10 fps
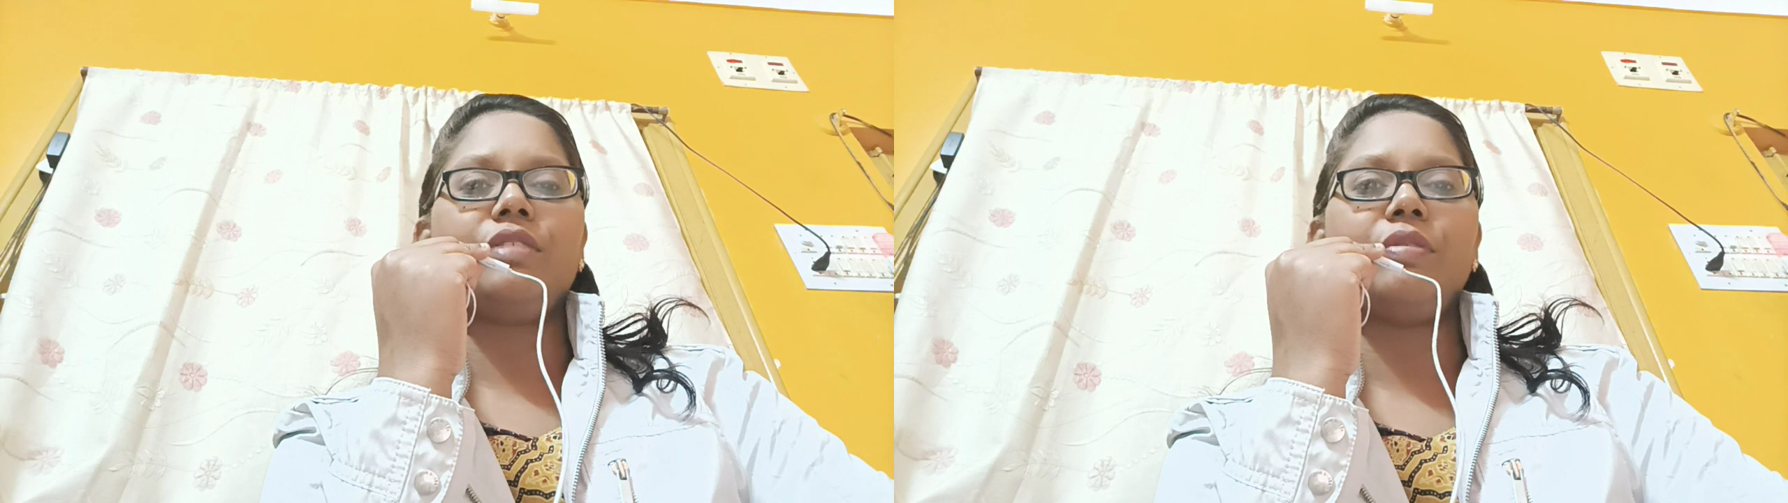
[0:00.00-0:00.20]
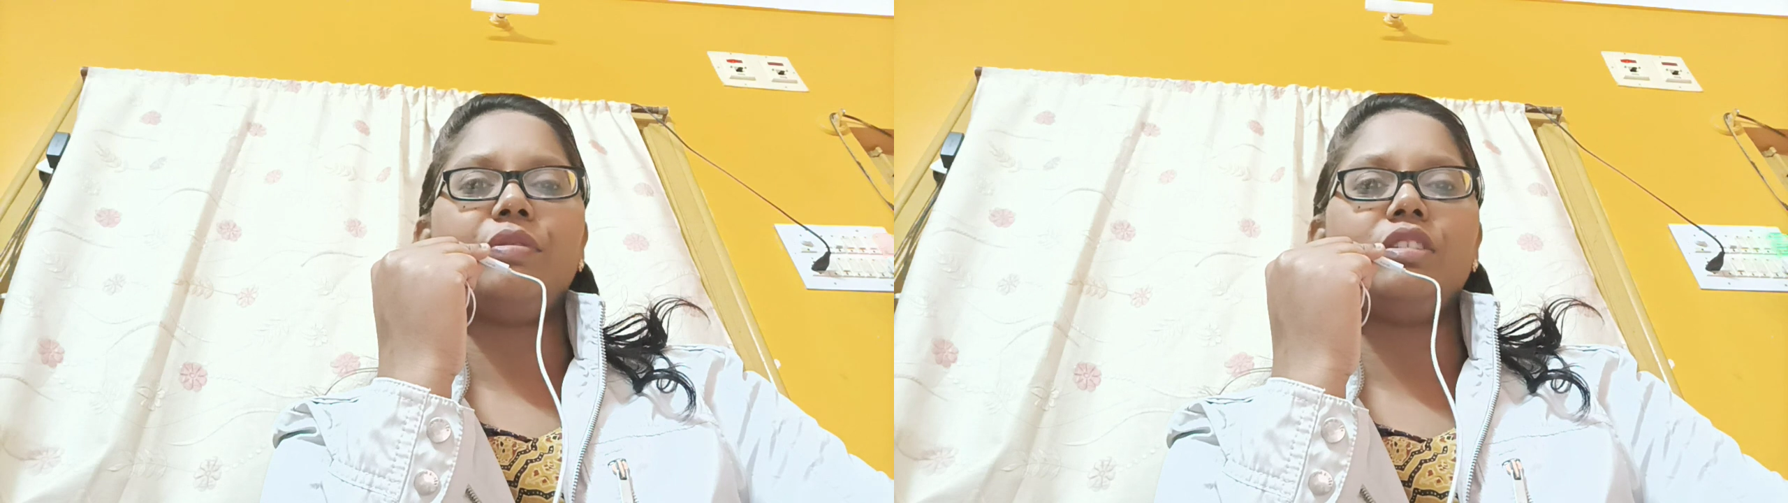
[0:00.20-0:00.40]

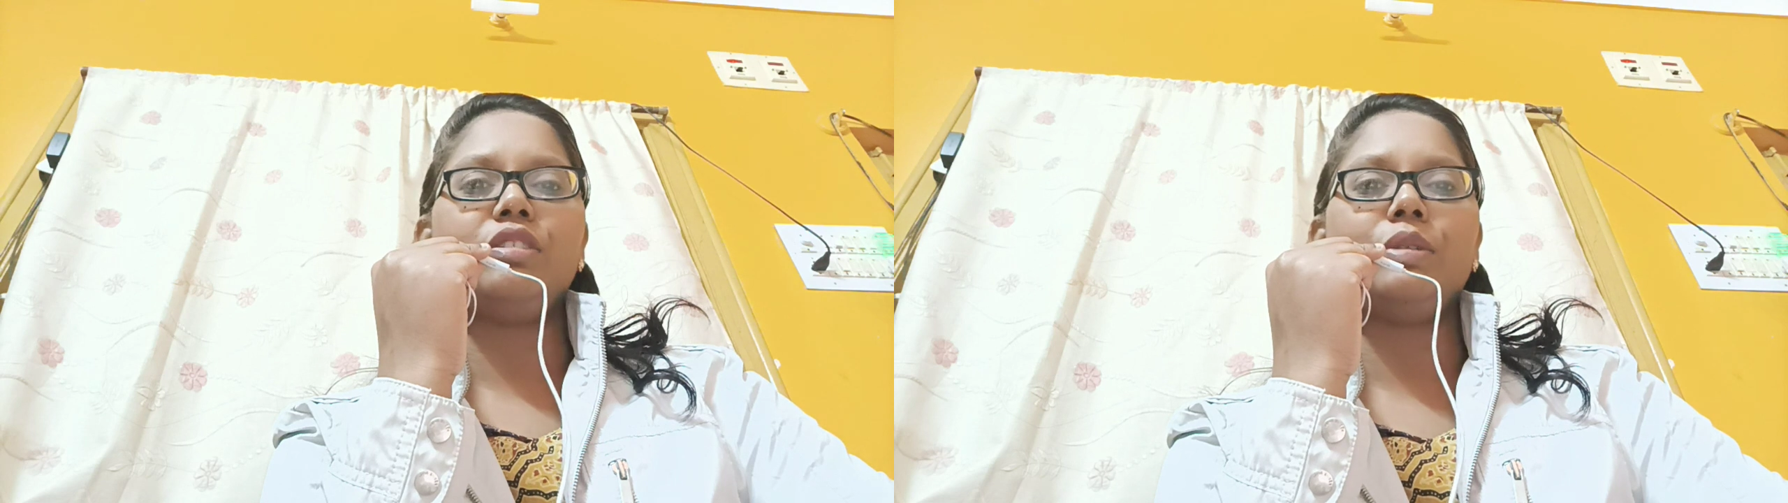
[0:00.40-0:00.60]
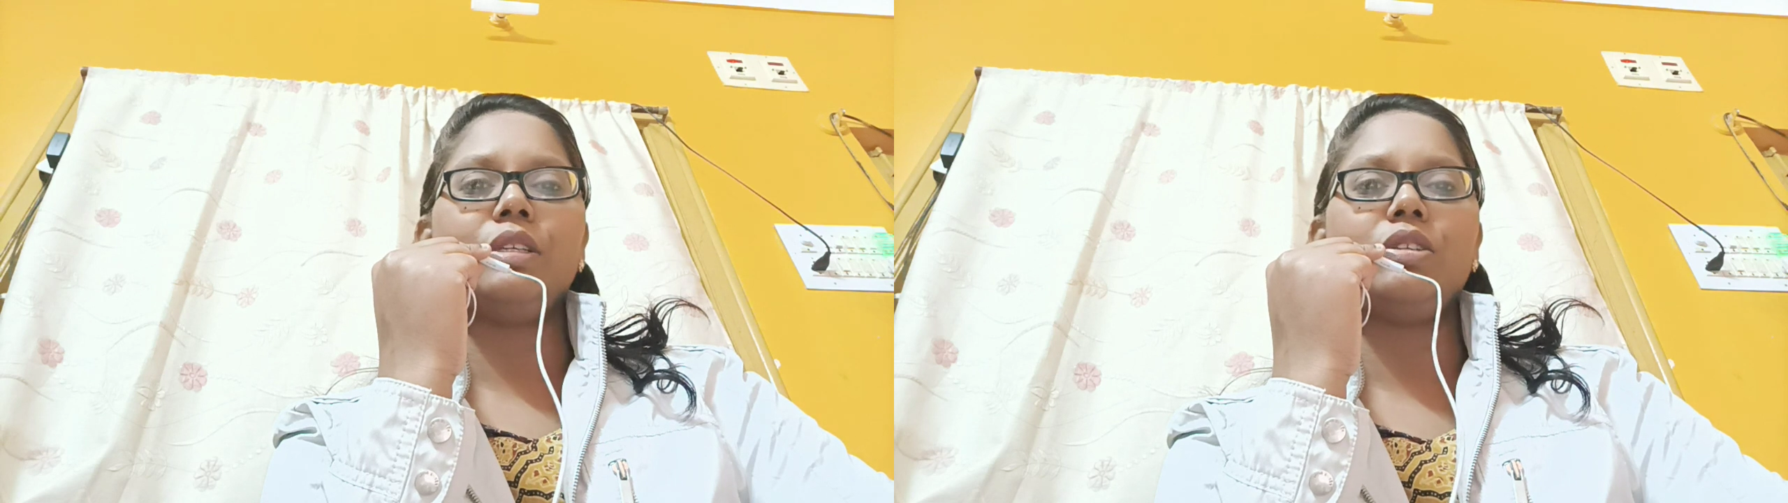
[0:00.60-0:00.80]
tough
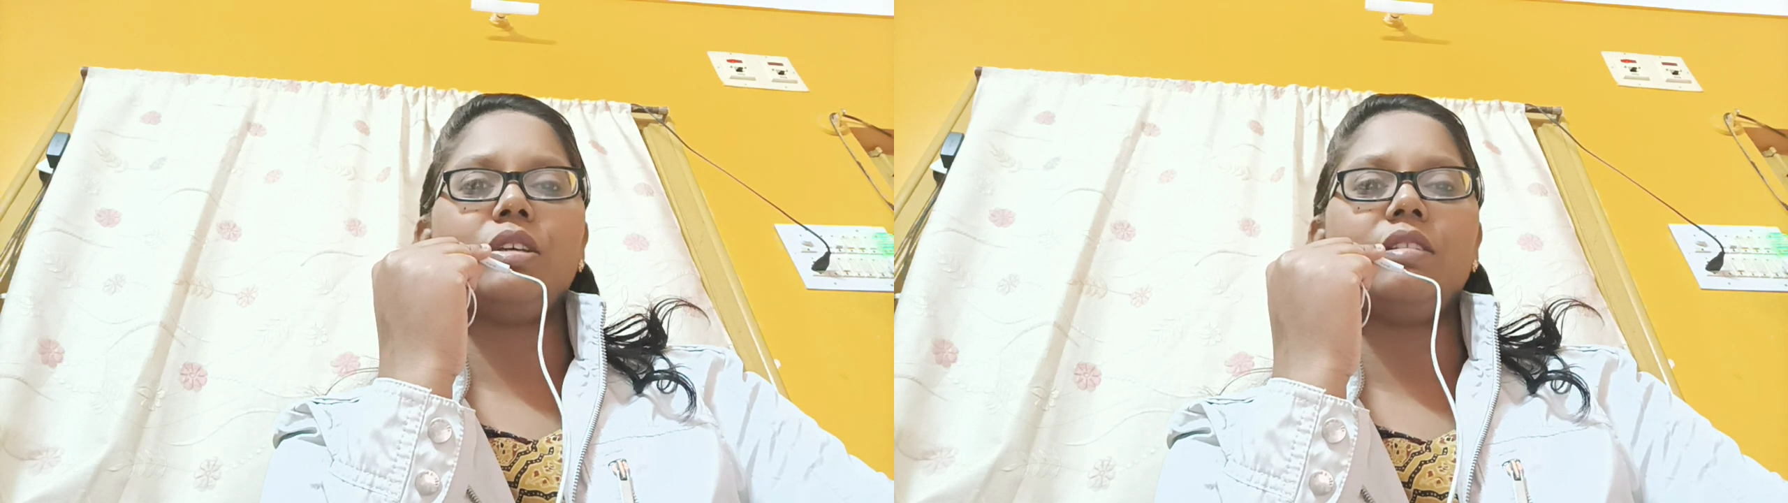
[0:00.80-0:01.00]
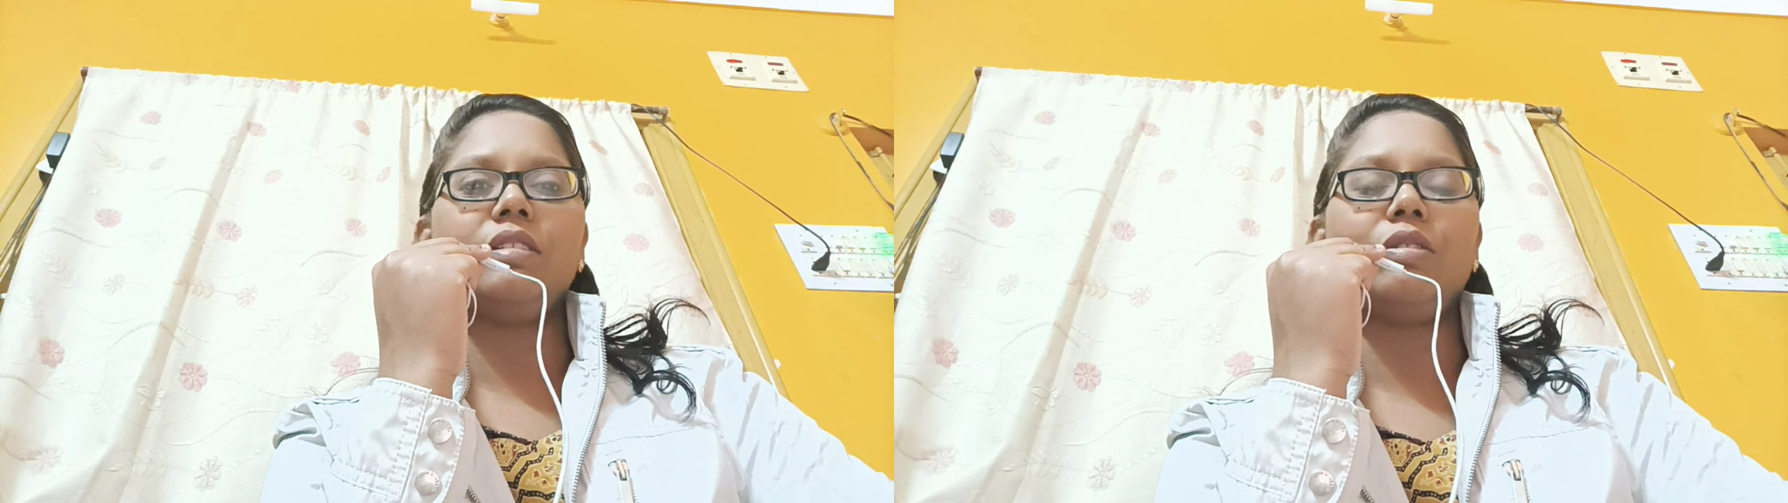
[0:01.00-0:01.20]

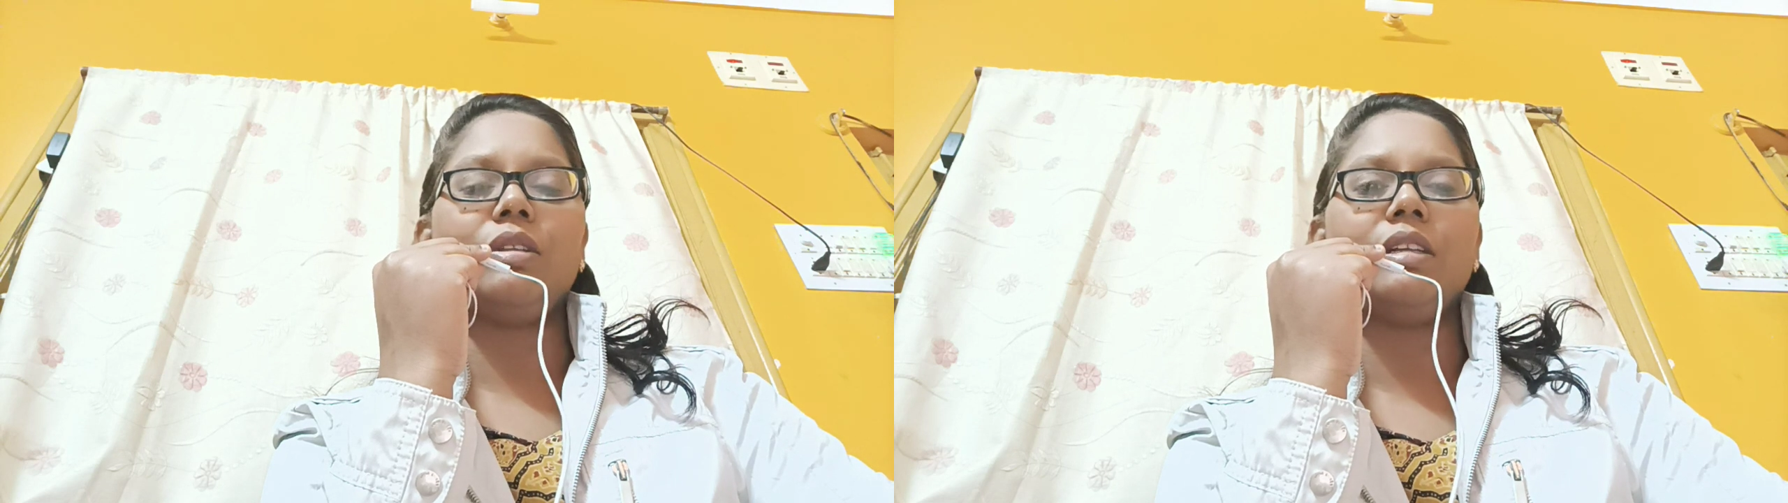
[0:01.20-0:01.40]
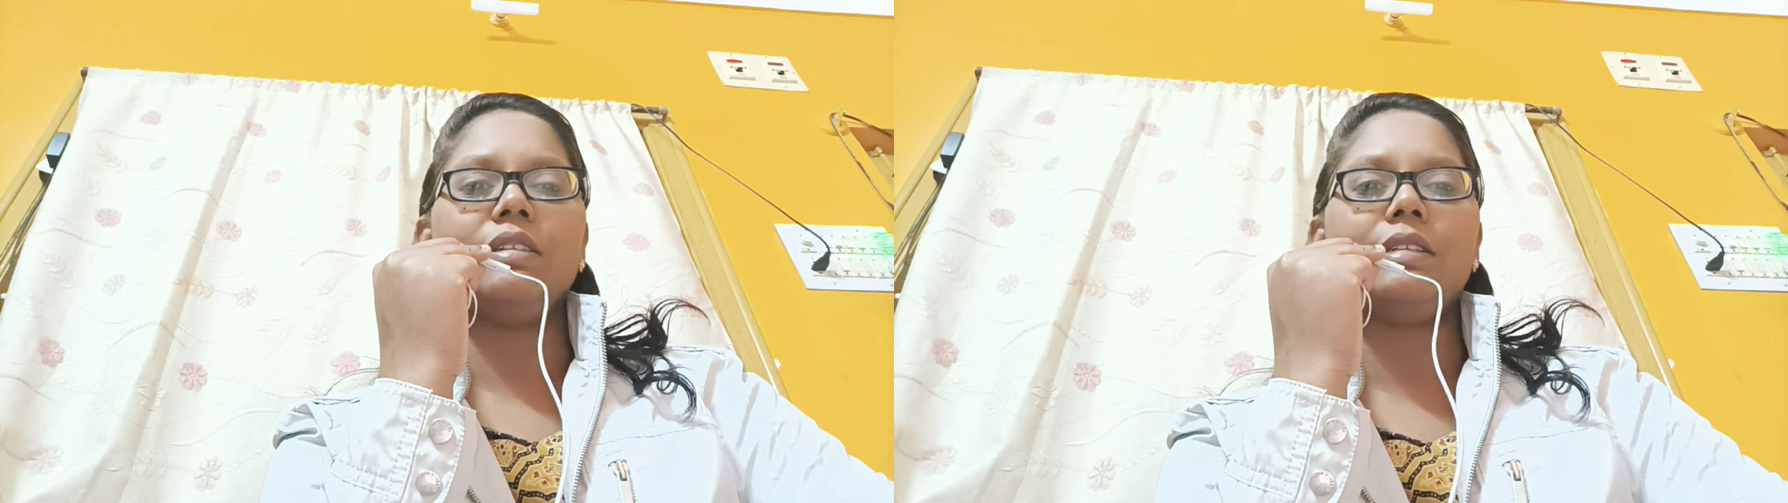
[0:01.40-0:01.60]
situations or the